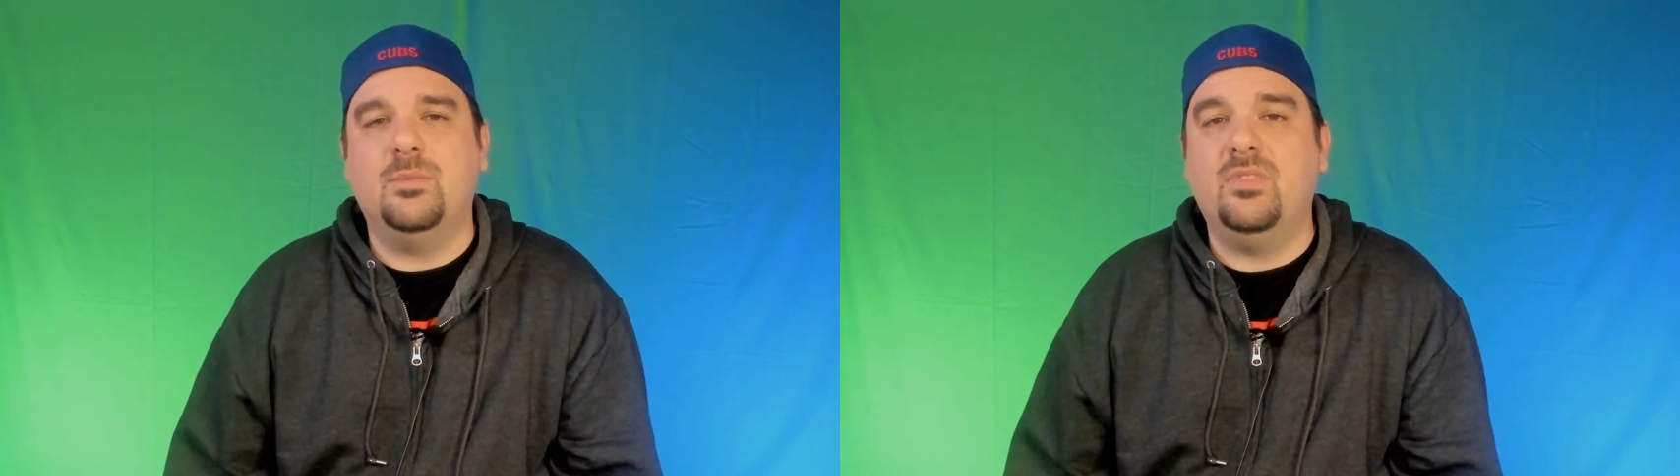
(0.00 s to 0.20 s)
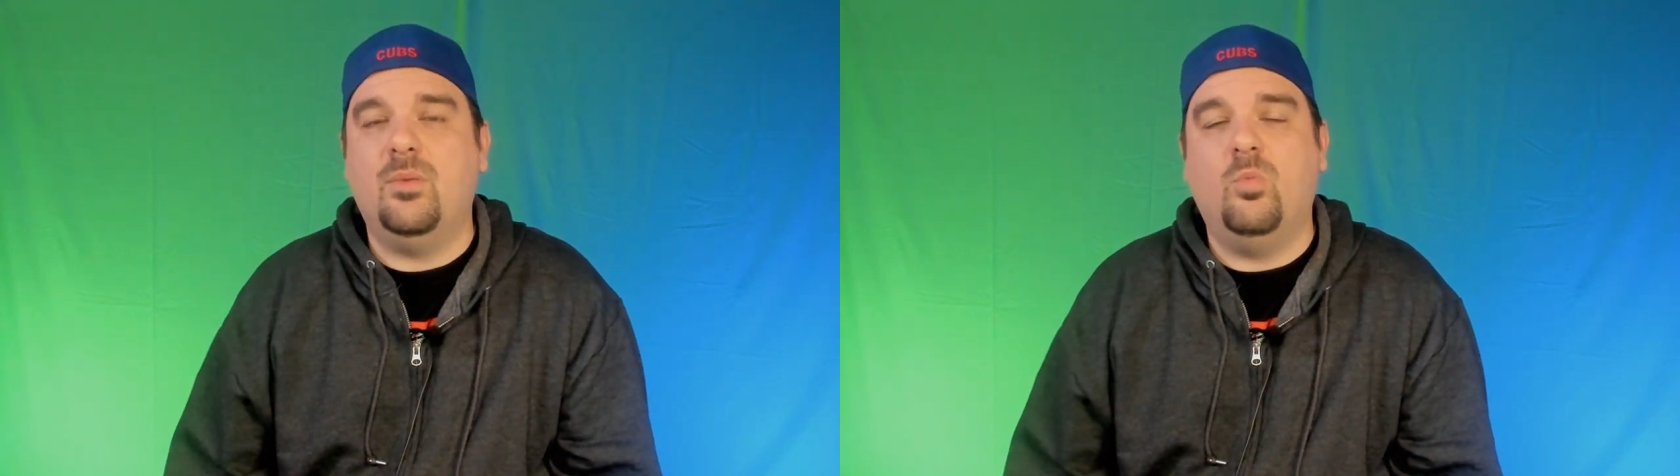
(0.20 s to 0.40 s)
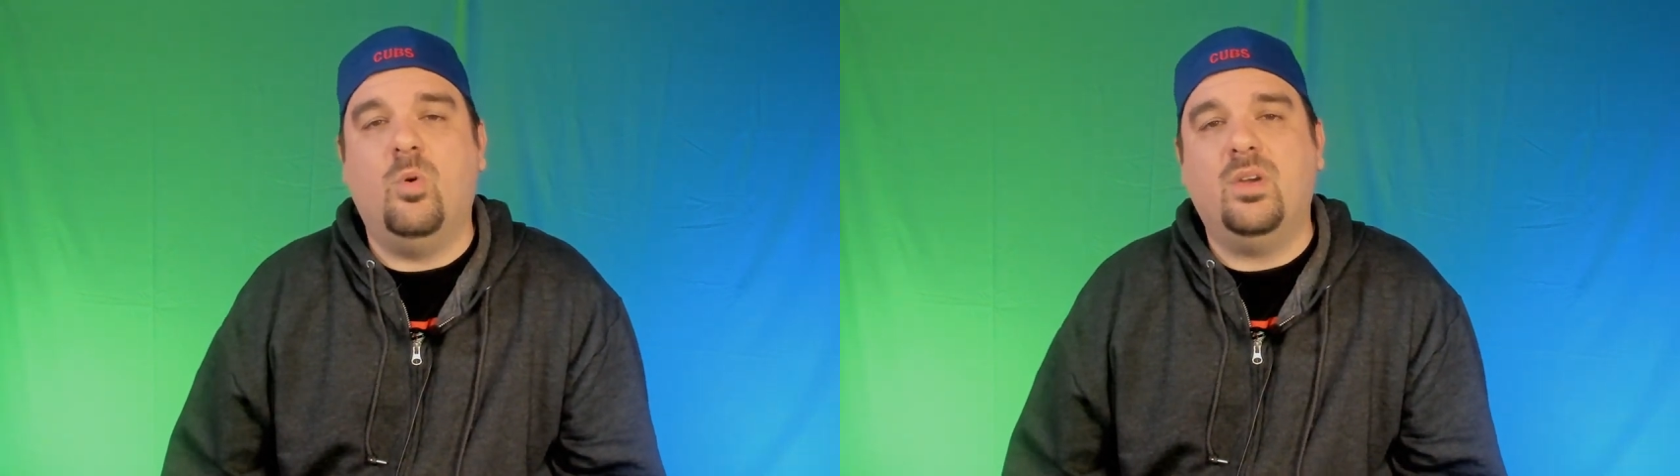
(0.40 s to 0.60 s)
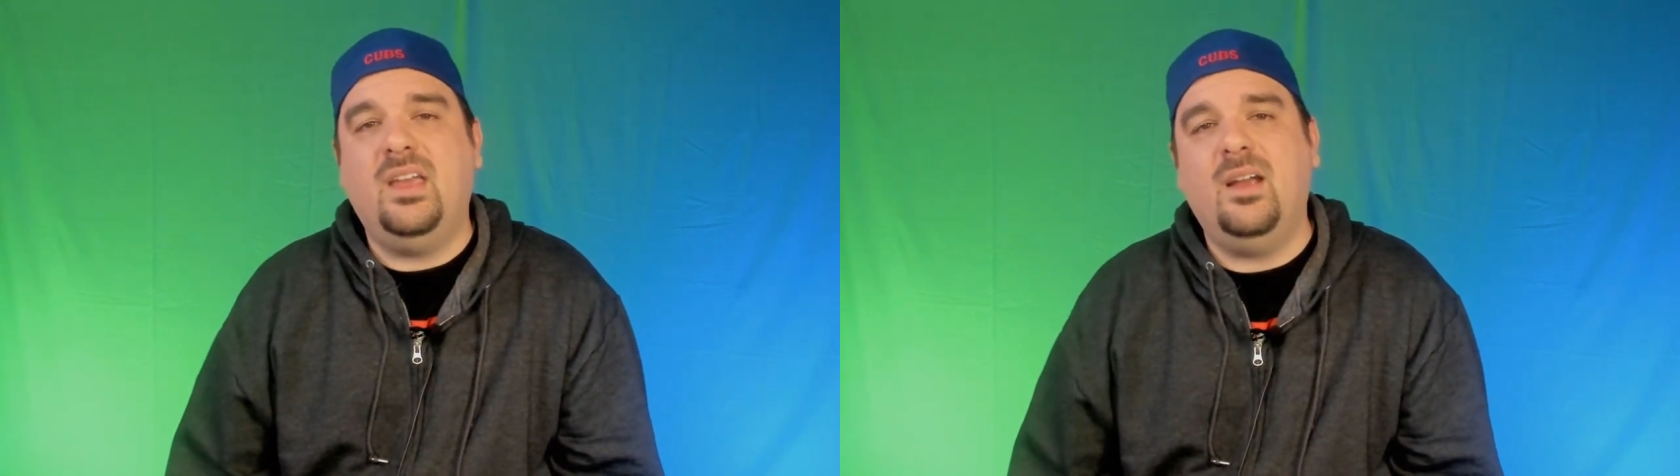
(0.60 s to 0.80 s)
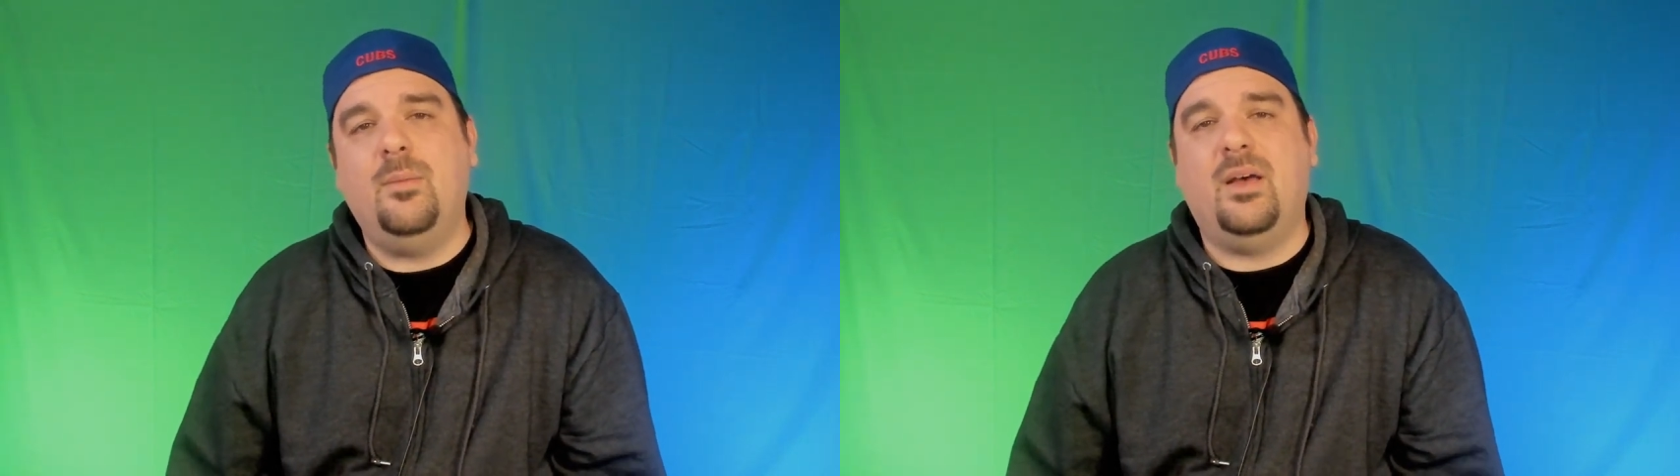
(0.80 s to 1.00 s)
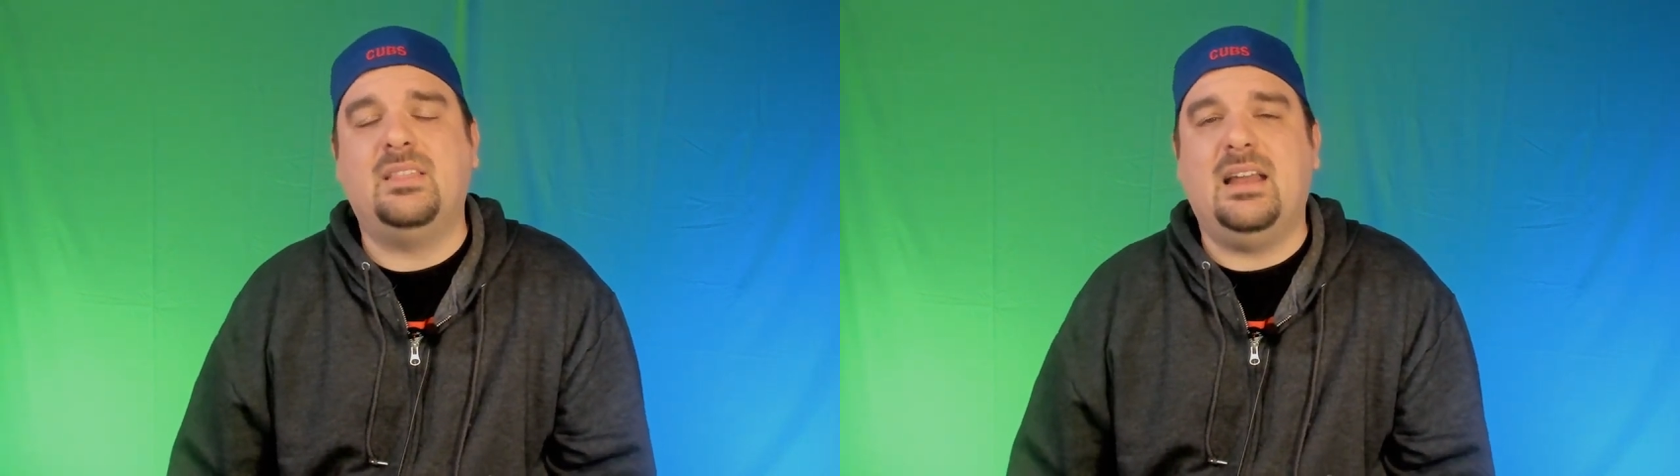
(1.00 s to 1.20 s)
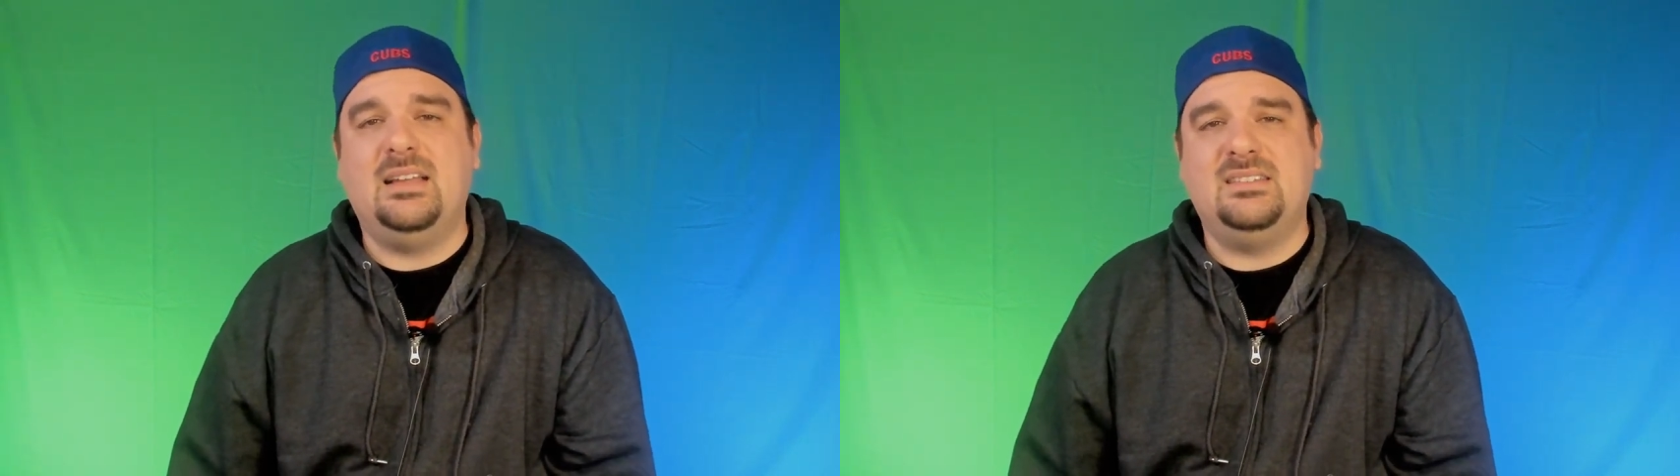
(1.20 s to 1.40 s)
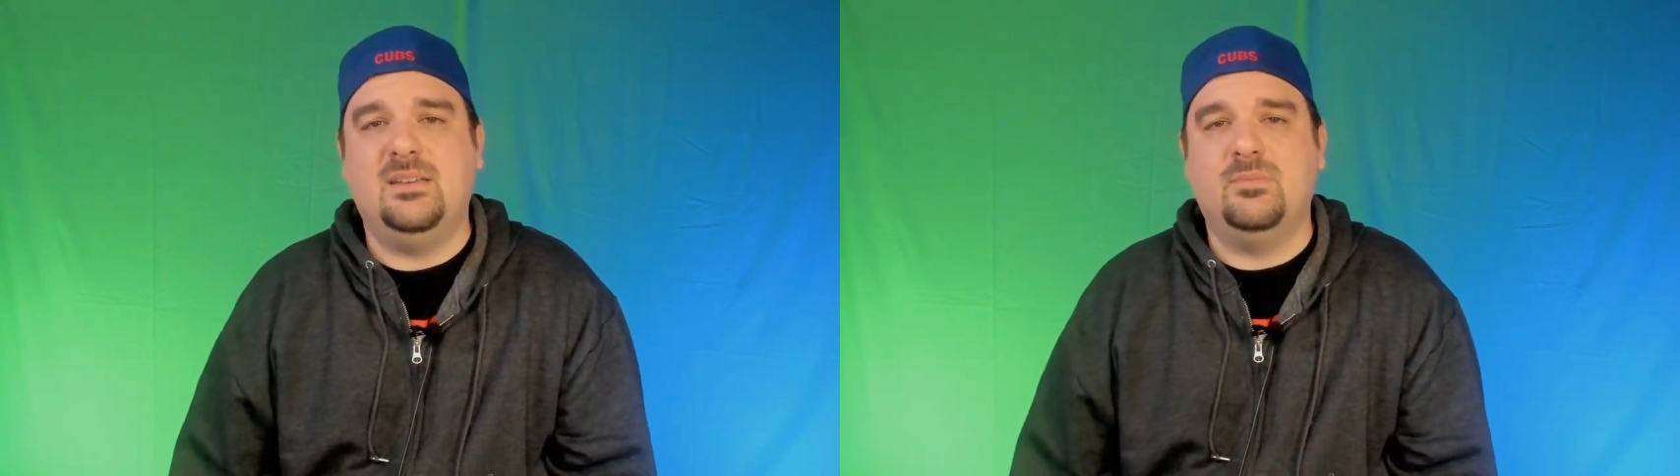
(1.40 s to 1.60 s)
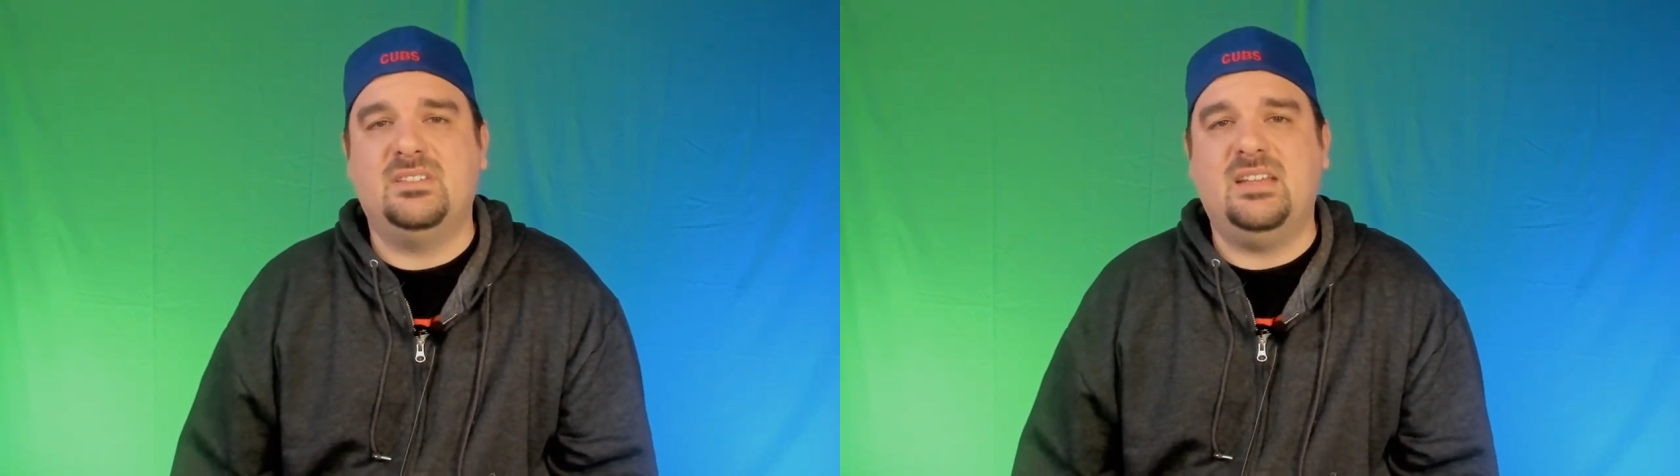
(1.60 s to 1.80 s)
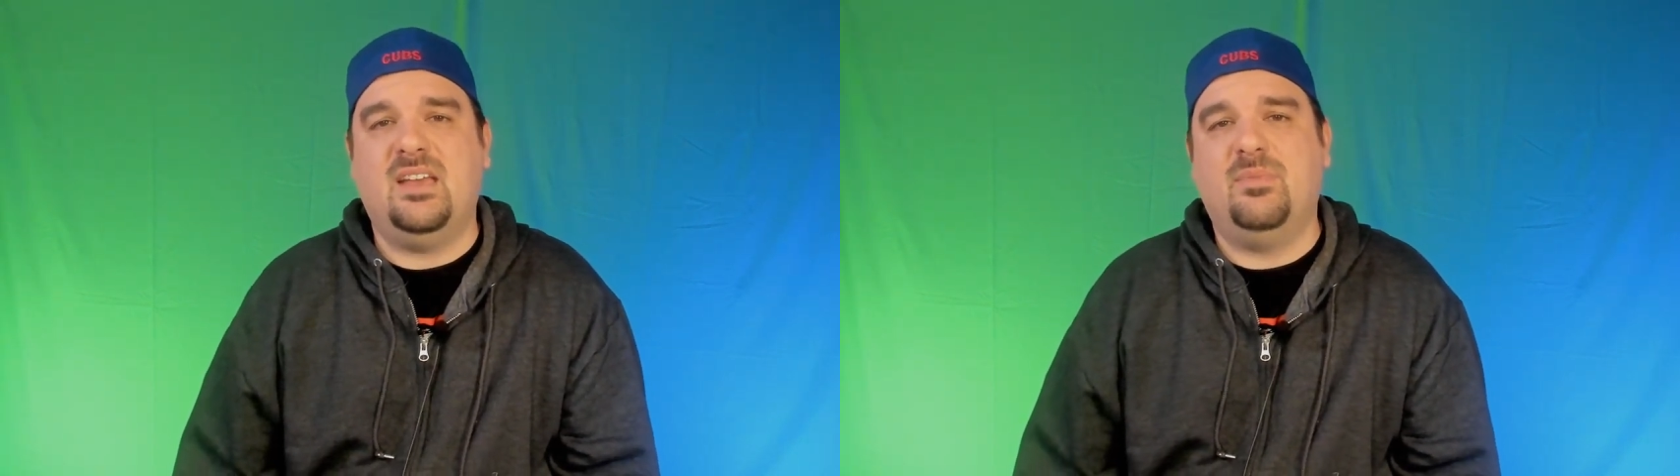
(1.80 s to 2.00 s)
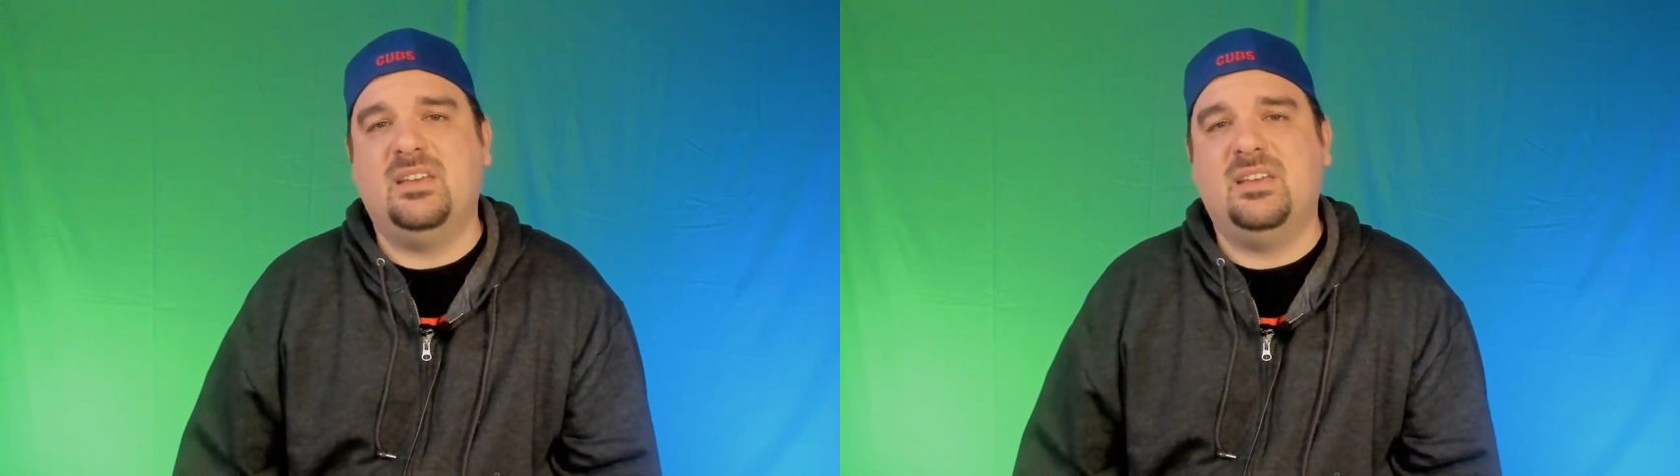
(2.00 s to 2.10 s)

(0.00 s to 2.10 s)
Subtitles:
some of them won't care about that ICM mistake